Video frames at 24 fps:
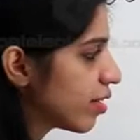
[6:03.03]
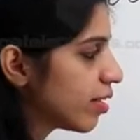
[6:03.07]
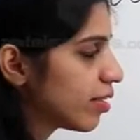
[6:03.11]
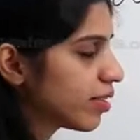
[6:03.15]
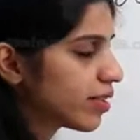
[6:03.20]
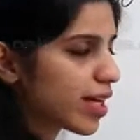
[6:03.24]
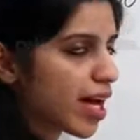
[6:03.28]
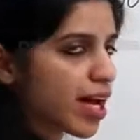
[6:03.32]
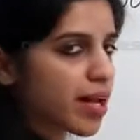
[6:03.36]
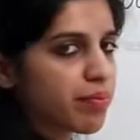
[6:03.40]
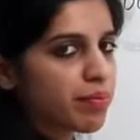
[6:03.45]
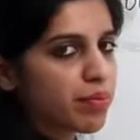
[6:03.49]
the
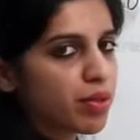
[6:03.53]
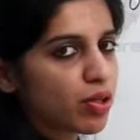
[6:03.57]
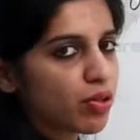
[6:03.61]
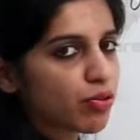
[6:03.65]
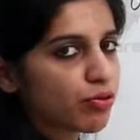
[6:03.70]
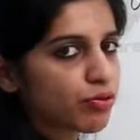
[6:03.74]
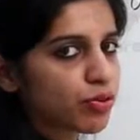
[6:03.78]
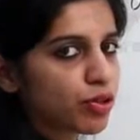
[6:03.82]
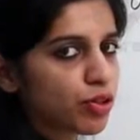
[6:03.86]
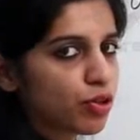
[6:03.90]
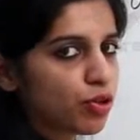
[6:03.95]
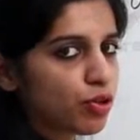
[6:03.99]
timing
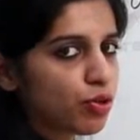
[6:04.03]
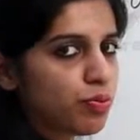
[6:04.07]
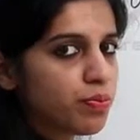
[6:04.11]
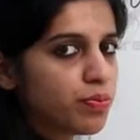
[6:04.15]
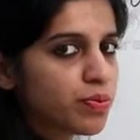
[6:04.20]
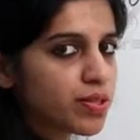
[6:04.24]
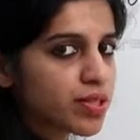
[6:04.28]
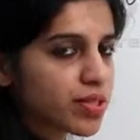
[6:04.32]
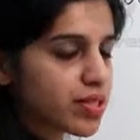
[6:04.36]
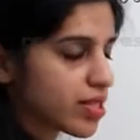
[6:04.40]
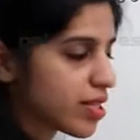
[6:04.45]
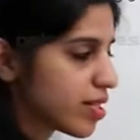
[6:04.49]
of the
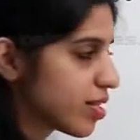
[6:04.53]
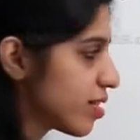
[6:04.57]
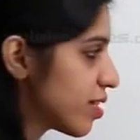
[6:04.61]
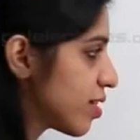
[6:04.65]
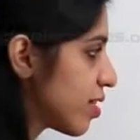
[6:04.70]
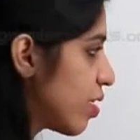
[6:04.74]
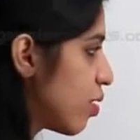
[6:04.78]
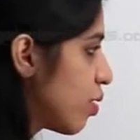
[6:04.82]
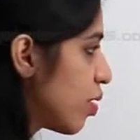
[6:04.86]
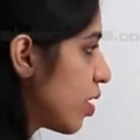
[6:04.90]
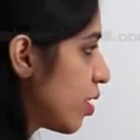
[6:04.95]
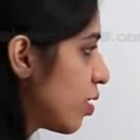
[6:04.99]
loop, just
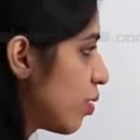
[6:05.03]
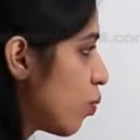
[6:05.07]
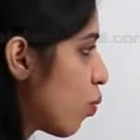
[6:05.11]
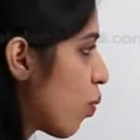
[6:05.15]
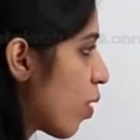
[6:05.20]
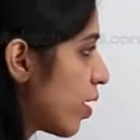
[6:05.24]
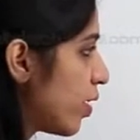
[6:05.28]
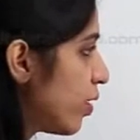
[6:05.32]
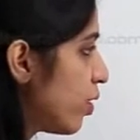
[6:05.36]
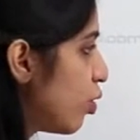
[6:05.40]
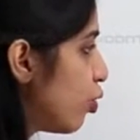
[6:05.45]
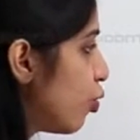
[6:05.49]
see in
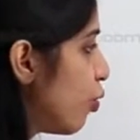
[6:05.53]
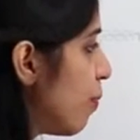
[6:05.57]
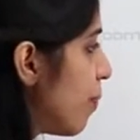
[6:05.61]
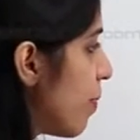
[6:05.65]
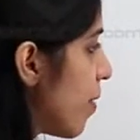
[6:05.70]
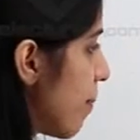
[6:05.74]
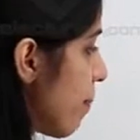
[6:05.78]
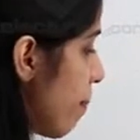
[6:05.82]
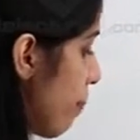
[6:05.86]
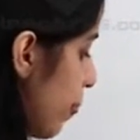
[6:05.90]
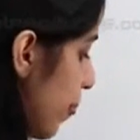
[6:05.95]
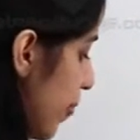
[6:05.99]
one loop.
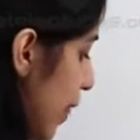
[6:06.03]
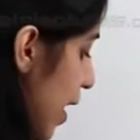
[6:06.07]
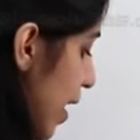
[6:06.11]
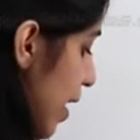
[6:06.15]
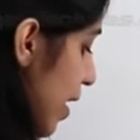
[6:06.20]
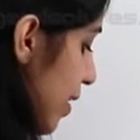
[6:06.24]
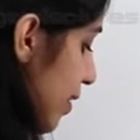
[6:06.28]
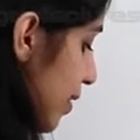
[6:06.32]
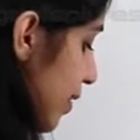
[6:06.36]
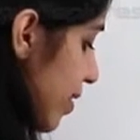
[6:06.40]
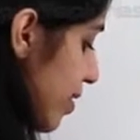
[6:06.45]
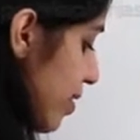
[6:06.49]

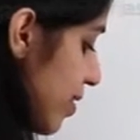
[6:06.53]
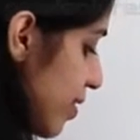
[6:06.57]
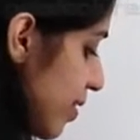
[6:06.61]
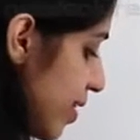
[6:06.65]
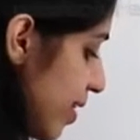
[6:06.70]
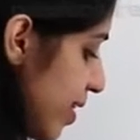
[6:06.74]
This